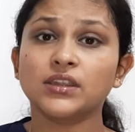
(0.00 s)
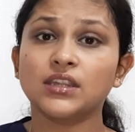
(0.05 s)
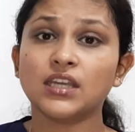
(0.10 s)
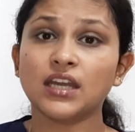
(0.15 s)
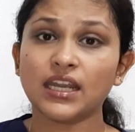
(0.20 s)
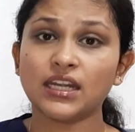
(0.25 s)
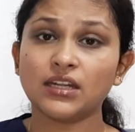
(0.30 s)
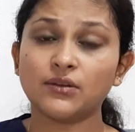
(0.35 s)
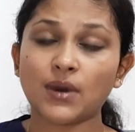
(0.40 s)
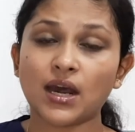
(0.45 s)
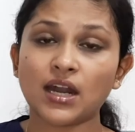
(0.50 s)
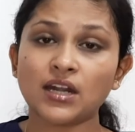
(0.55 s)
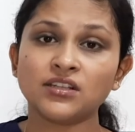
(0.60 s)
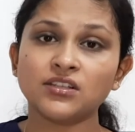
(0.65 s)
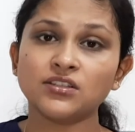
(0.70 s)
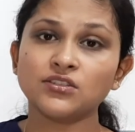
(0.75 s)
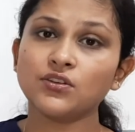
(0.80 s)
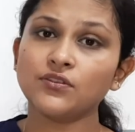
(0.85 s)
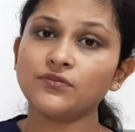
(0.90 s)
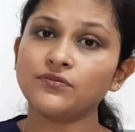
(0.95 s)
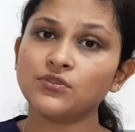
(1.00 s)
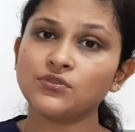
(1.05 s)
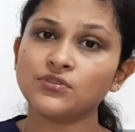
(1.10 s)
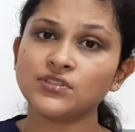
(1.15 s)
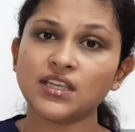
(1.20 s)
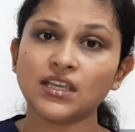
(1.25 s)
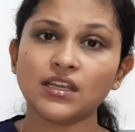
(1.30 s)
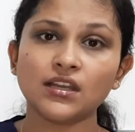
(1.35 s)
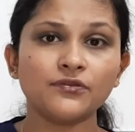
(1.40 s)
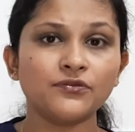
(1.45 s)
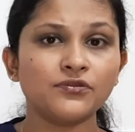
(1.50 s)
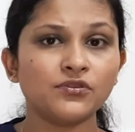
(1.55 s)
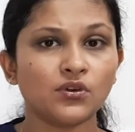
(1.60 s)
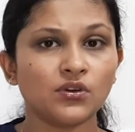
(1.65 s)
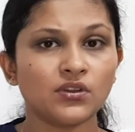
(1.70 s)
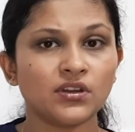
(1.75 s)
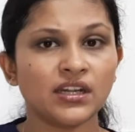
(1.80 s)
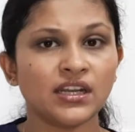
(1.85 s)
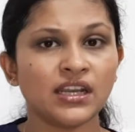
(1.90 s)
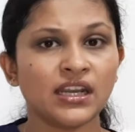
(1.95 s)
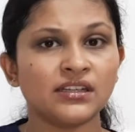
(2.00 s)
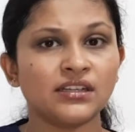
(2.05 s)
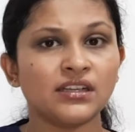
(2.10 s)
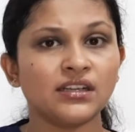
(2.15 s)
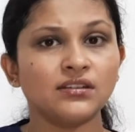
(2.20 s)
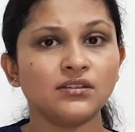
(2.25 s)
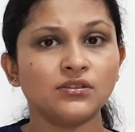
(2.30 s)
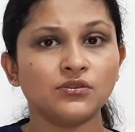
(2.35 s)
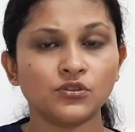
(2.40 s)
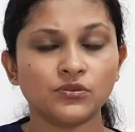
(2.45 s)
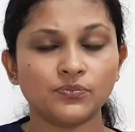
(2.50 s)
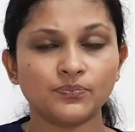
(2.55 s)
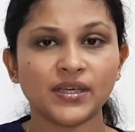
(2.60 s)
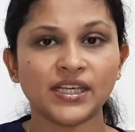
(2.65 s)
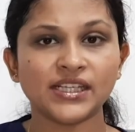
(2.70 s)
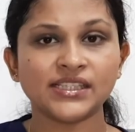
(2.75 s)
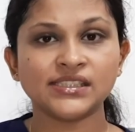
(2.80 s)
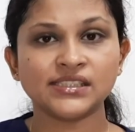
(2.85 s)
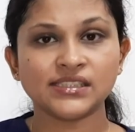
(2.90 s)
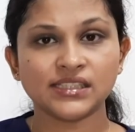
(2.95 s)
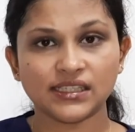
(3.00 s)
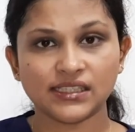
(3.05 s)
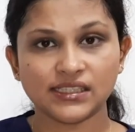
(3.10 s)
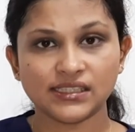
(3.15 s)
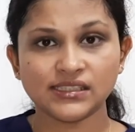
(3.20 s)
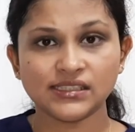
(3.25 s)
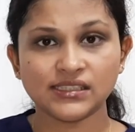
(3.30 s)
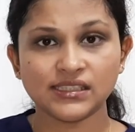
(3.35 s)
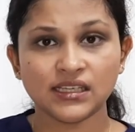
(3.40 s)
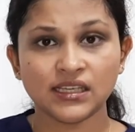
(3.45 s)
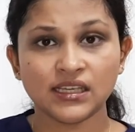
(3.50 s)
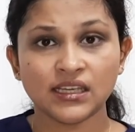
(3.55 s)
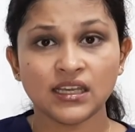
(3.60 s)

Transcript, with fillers: The advantage of using a fluoridated toothpaste is